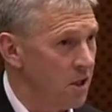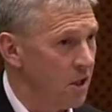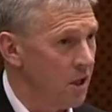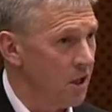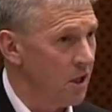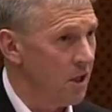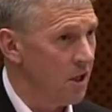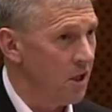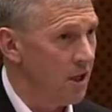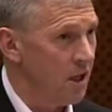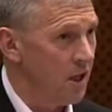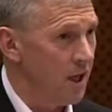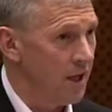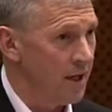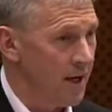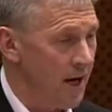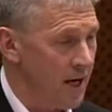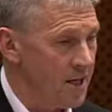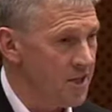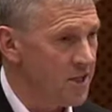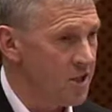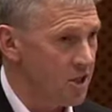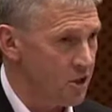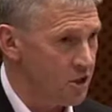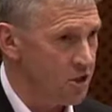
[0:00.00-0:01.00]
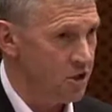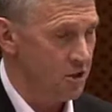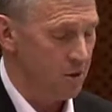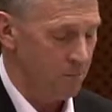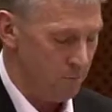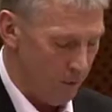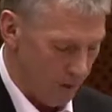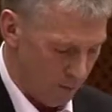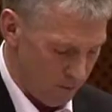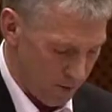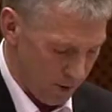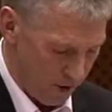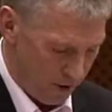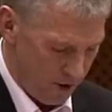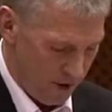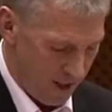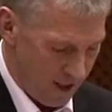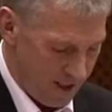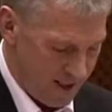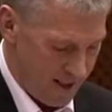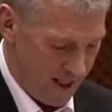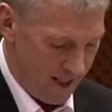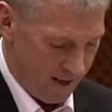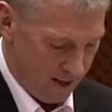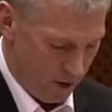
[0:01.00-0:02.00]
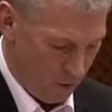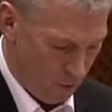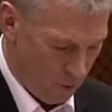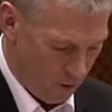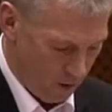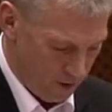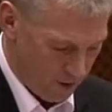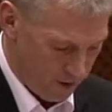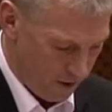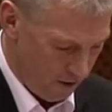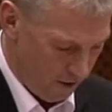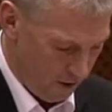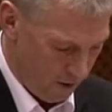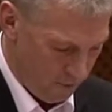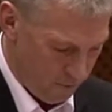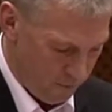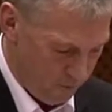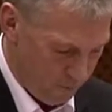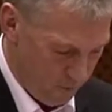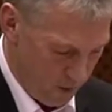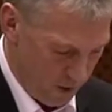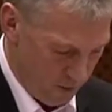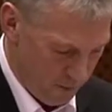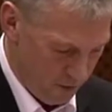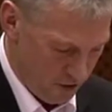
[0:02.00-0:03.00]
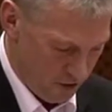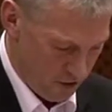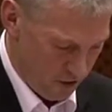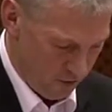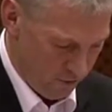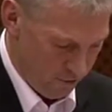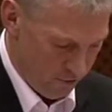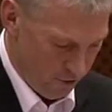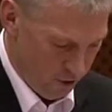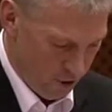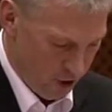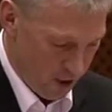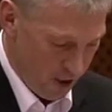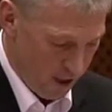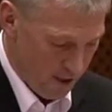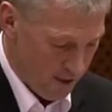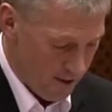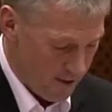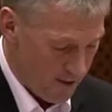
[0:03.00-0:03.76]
and answer to the public exactly what the direct payments are for,